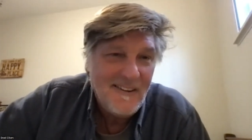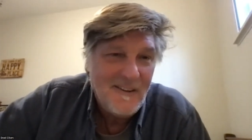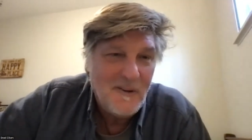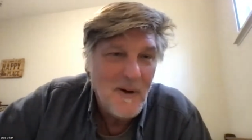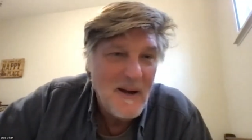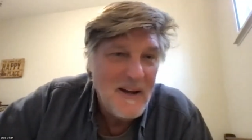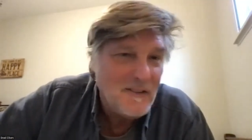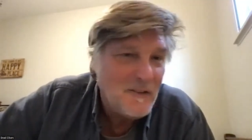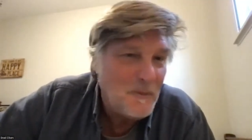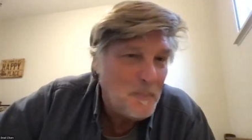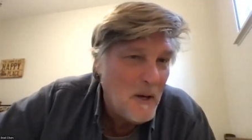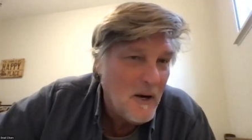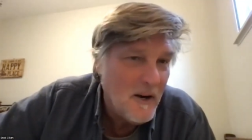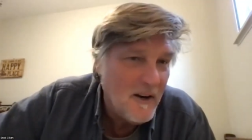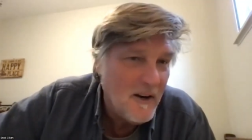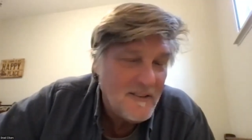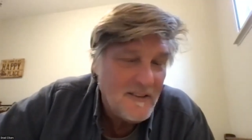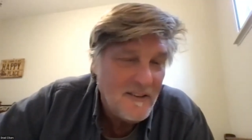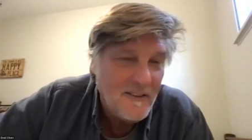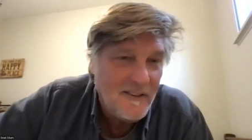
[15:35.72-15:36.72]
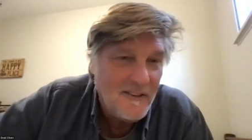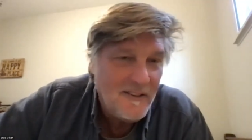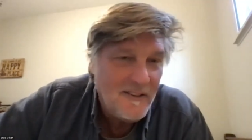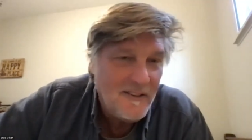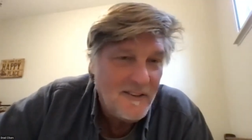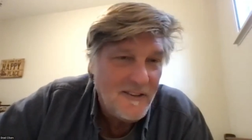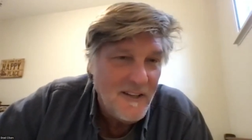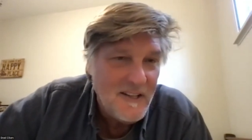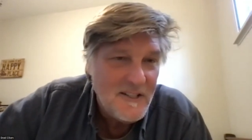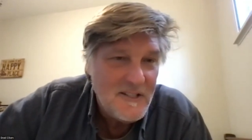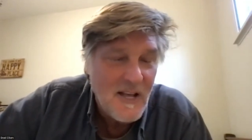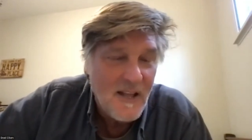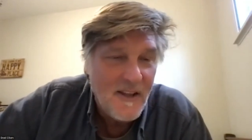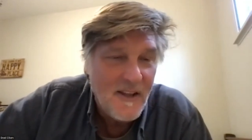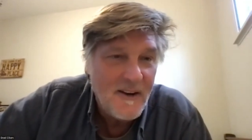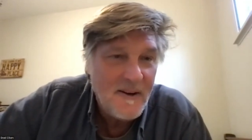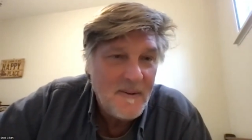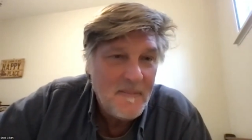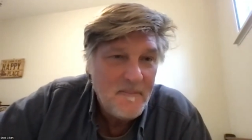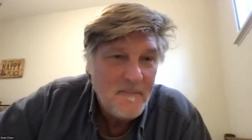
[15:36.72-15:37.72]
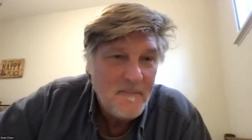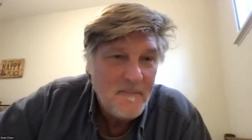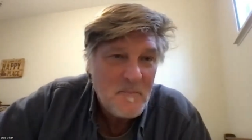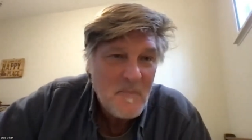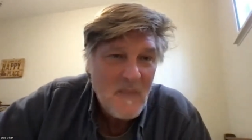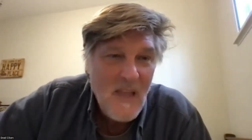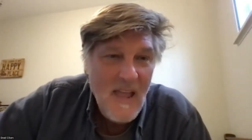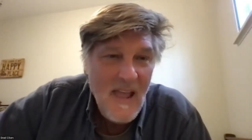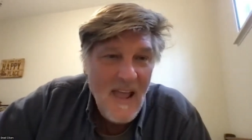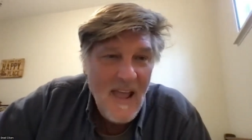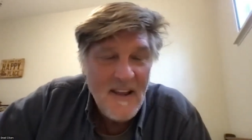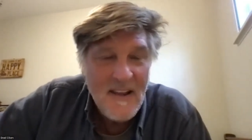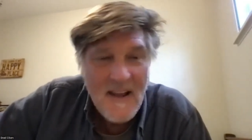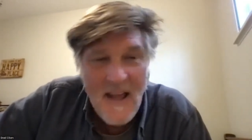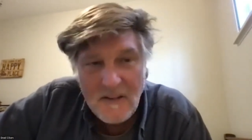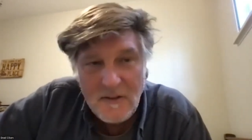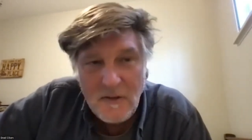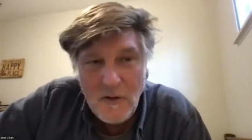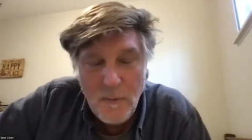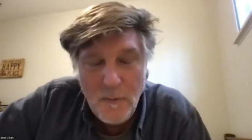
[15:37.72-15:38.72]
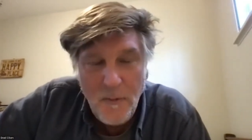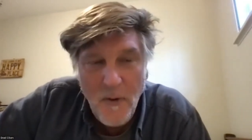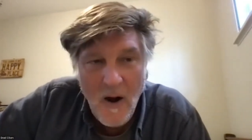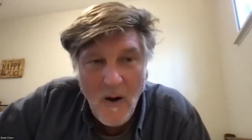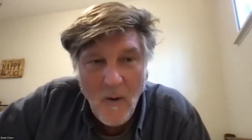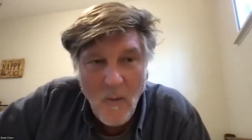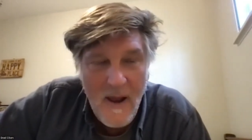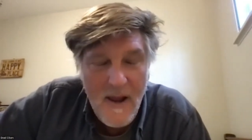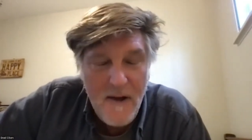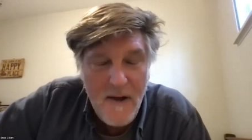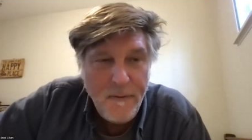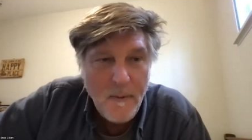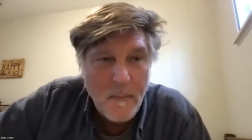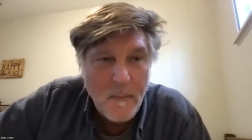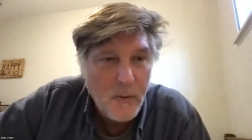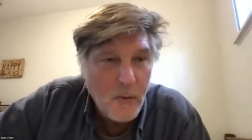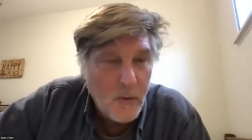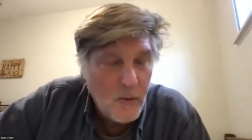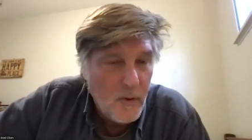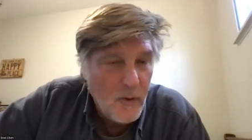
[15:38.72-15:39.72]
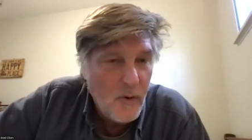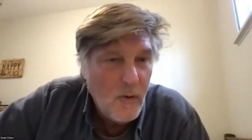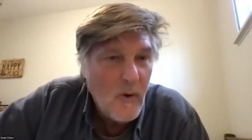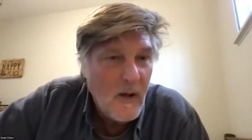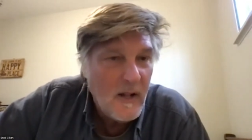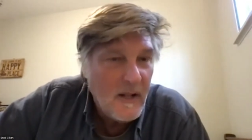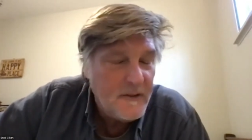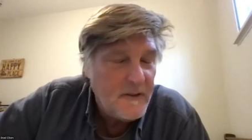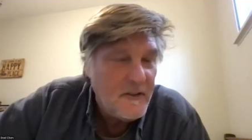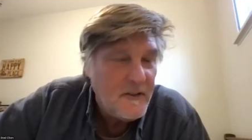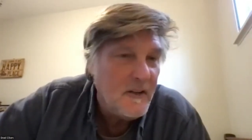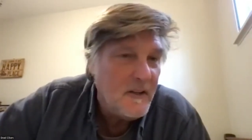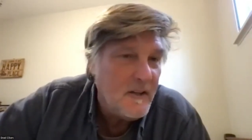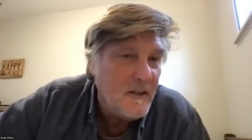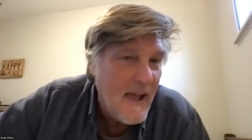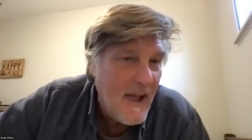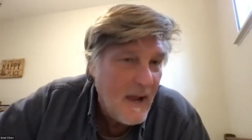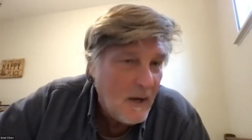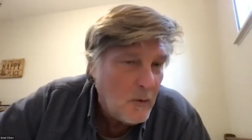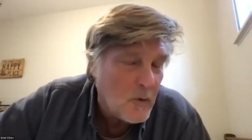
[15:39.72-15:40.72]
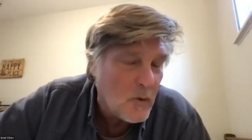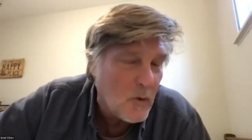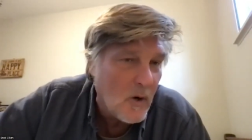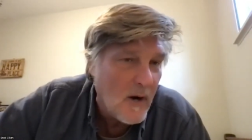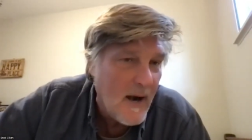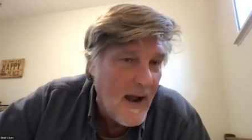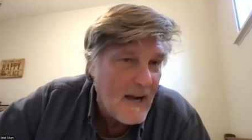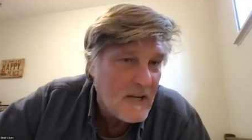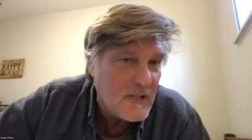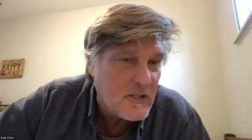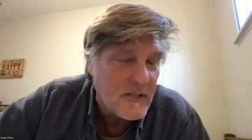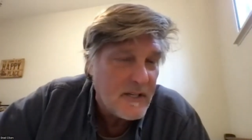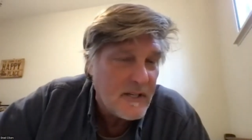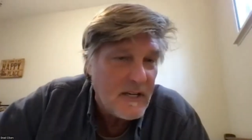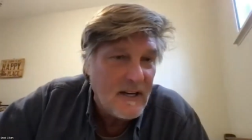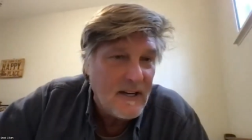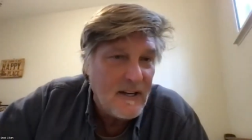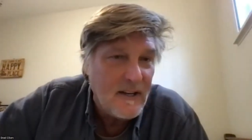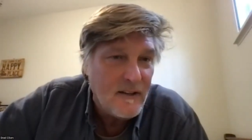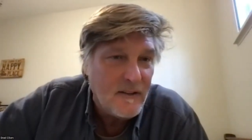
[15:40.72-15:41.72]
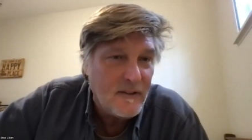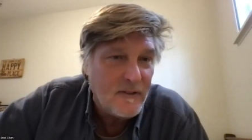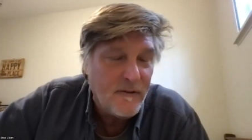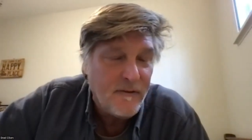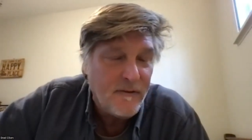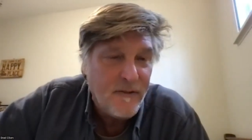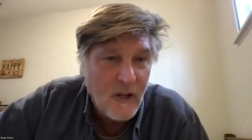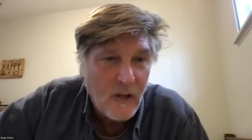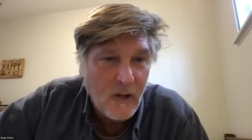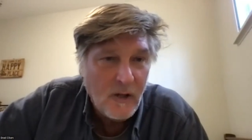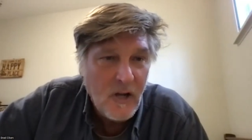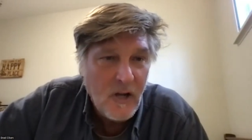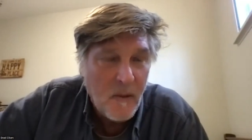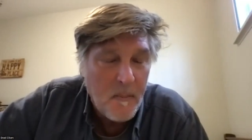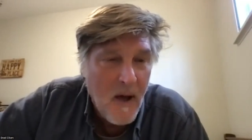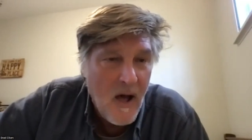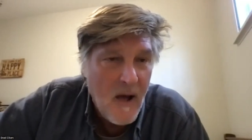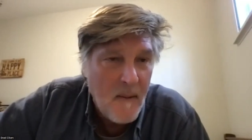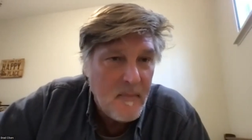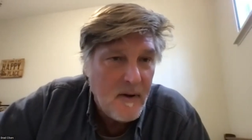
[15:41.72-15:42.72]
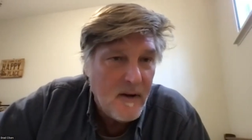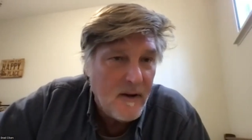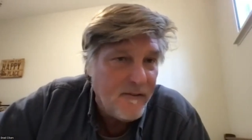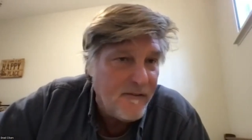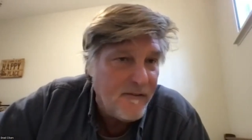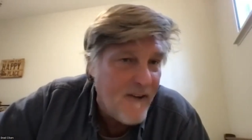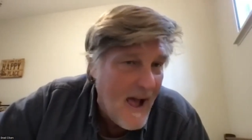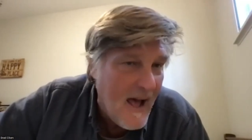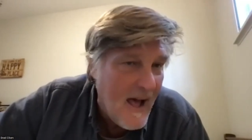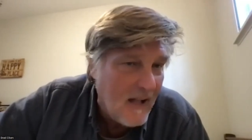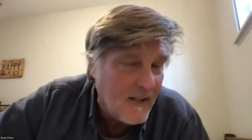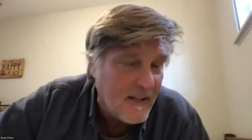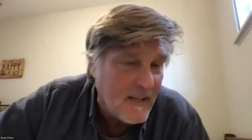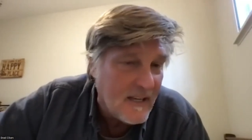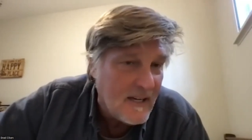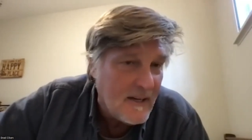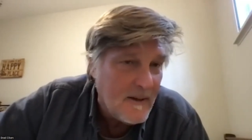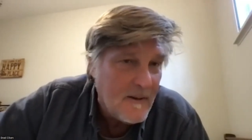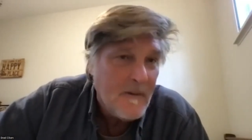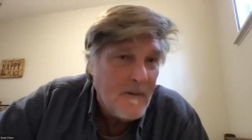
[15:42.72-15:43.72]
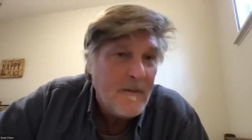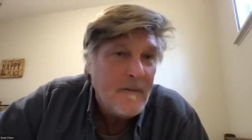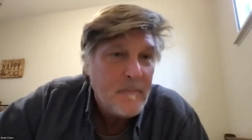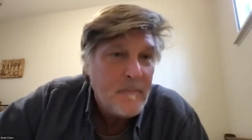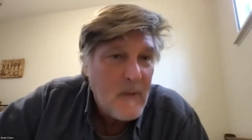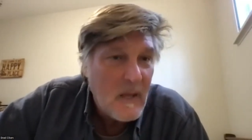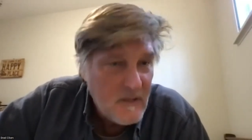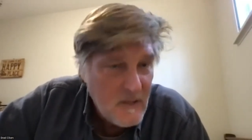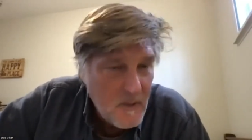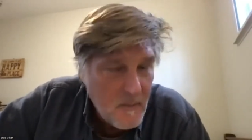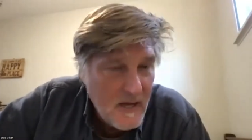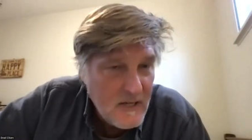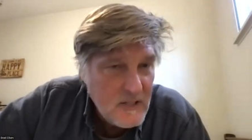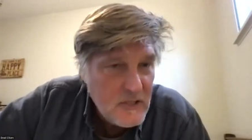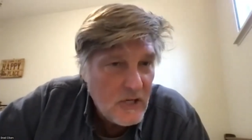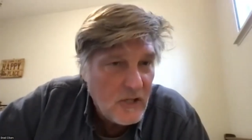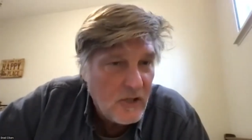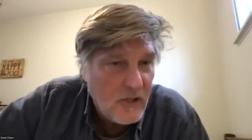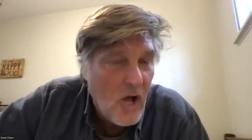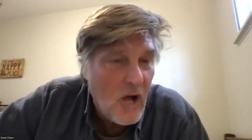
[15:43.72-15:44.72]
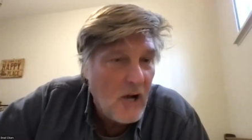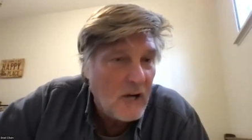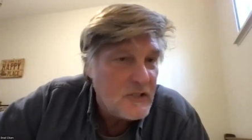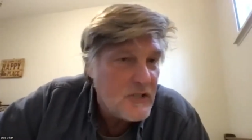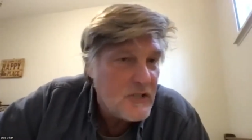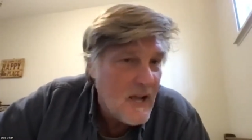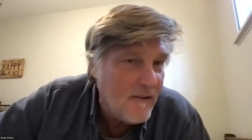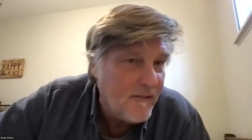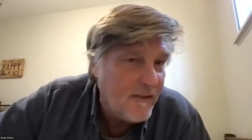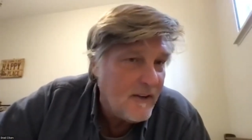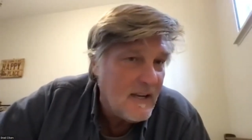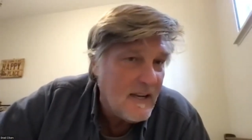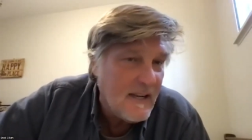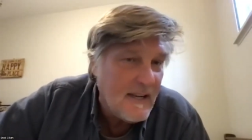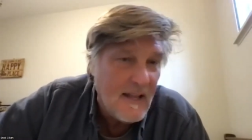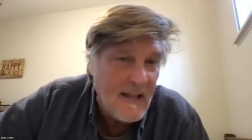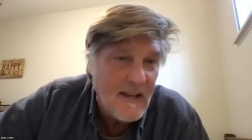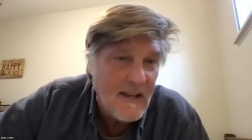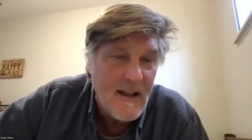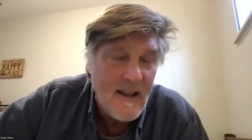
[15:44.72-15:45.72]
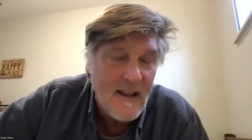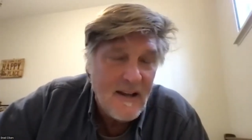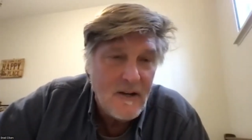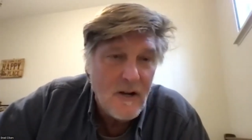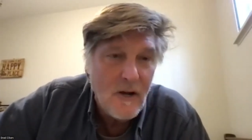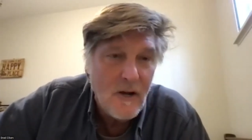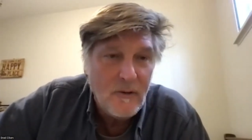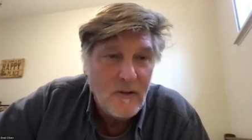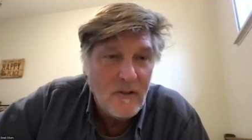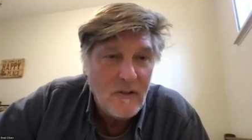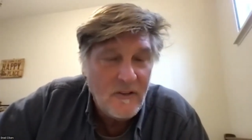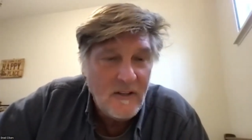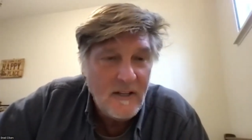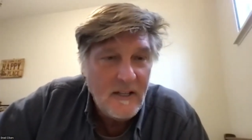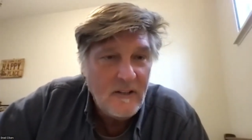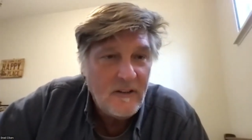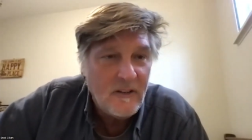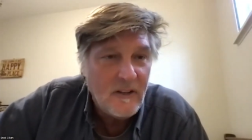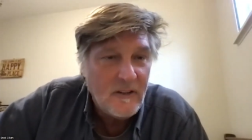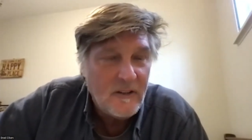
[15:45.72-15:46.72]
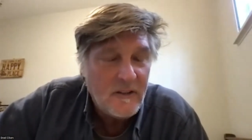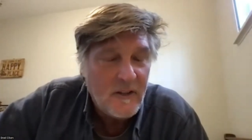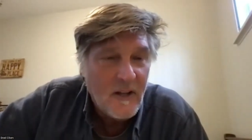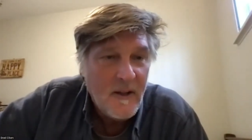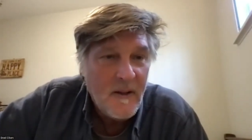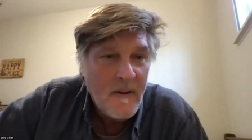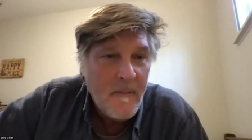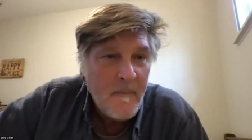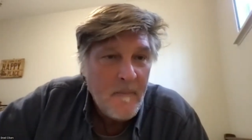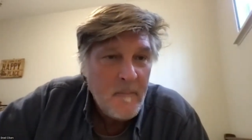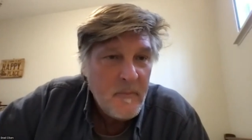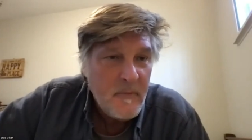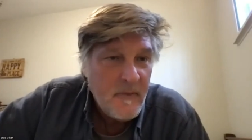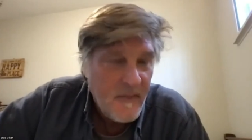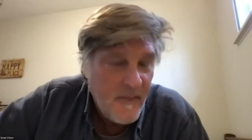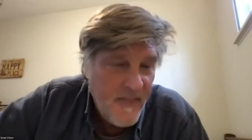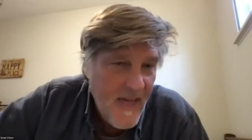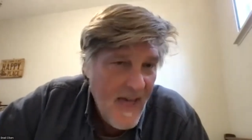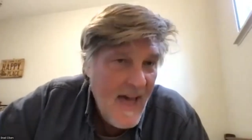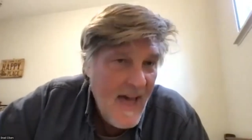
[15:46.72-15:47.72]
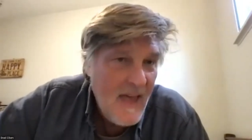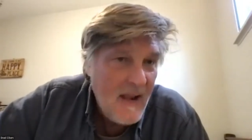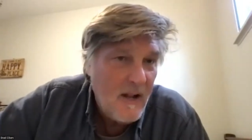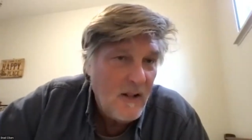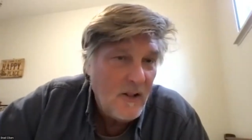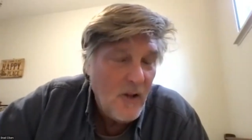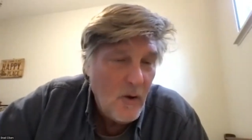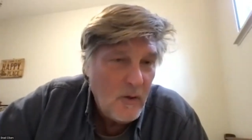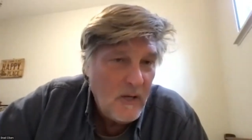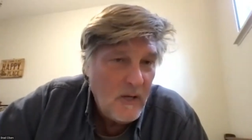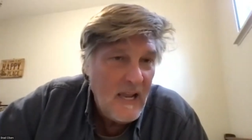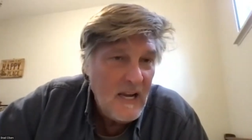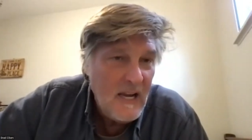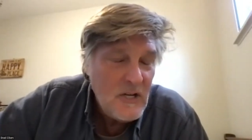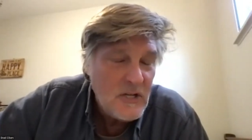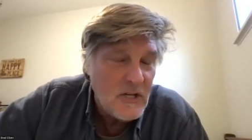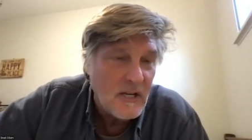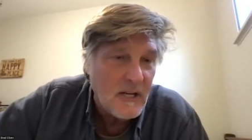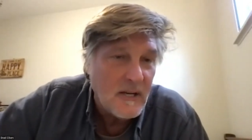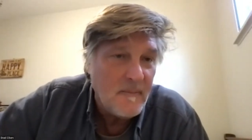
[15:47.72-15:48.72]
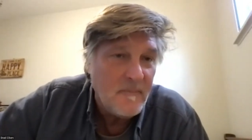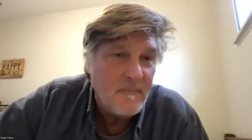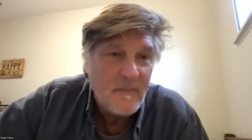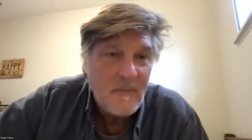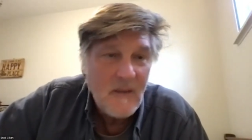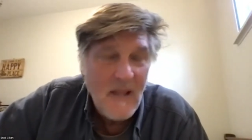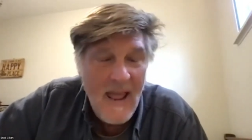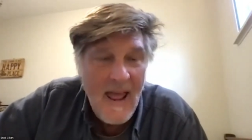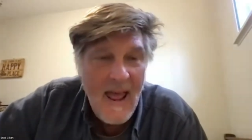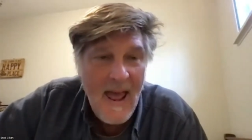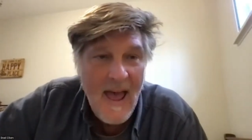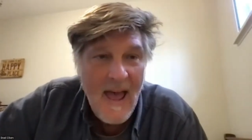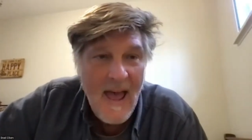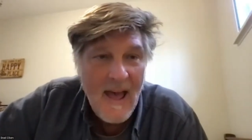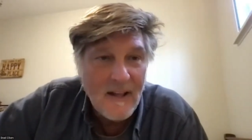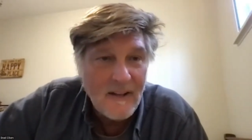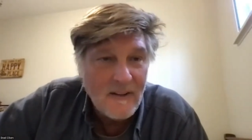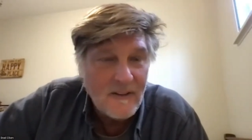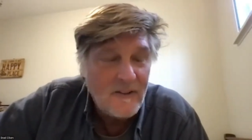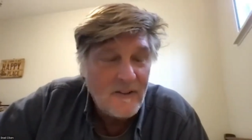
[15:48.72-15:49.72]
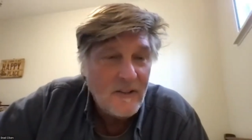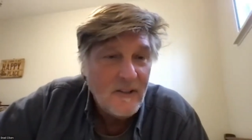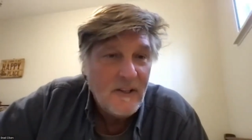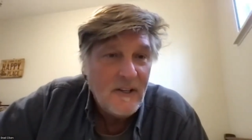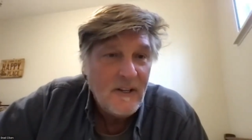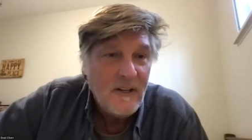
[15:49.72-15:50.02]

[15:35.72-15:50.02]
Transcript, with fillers: great spirit to see each other. And not too far away from Peru, well, it's in Ecuador actually, is Vilcabamba Valley. And you mentioned longevity and, and no diseases. That location has